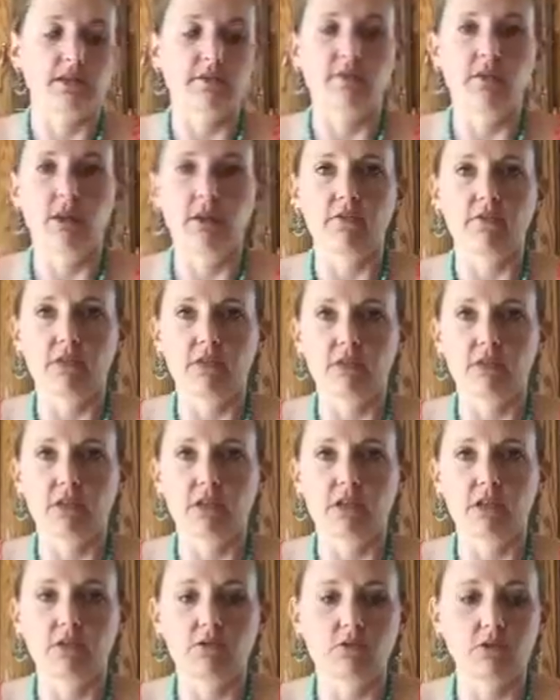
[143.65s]
The very first
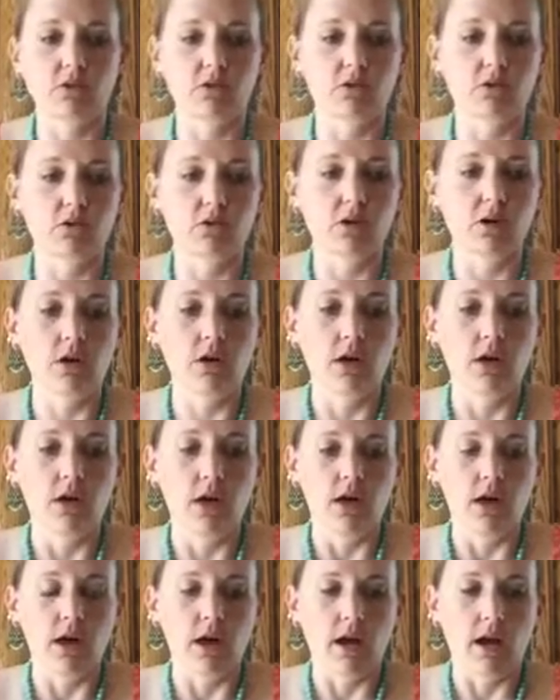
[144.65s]
thing you do
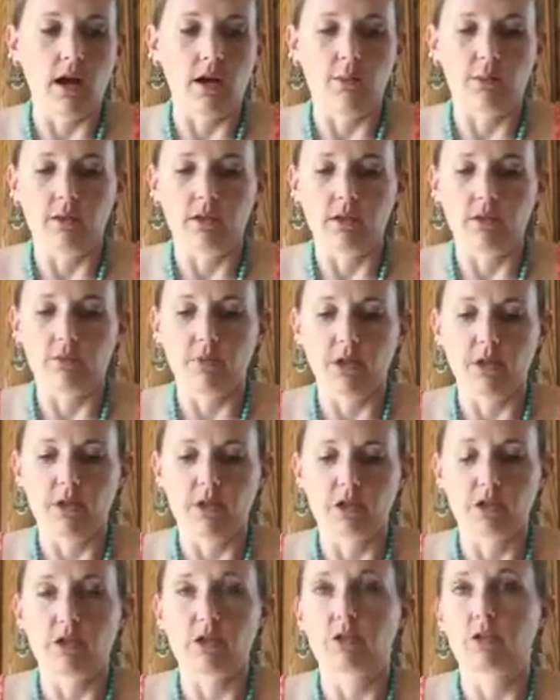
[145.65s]
is make
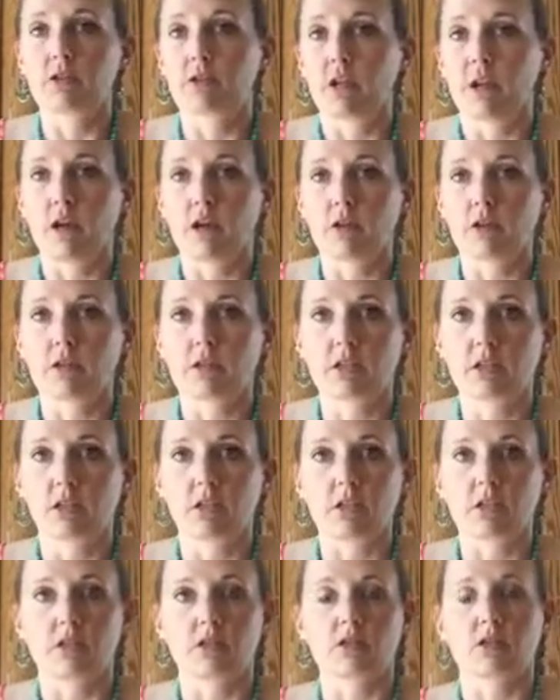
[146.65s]
sure your nail is clean.